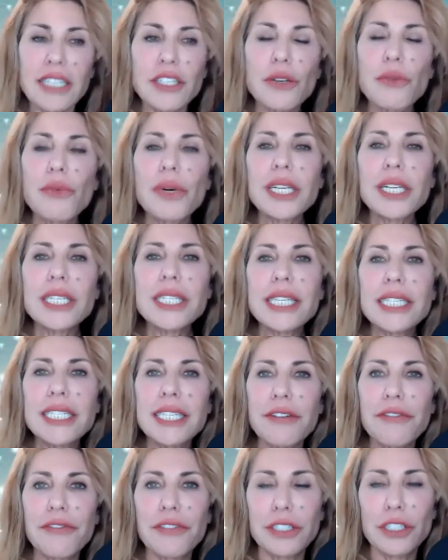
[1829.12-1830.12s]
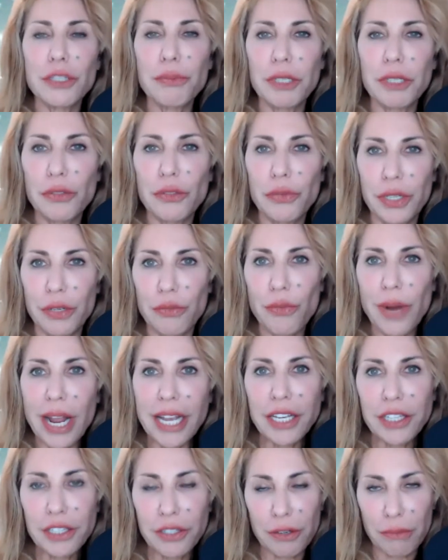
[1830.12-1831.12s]
and so what is the difference between
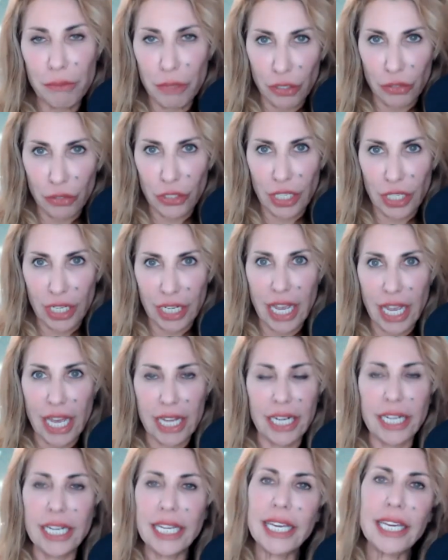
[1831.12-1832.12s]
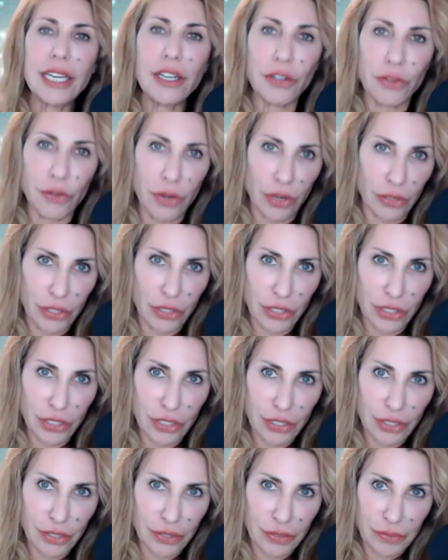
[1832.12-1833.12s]
regular music and an
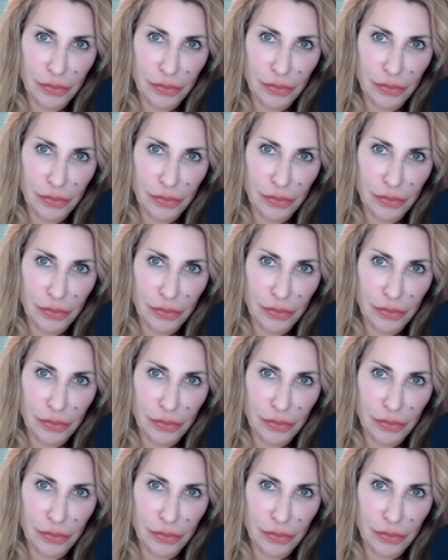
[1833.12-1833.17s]
Icaros?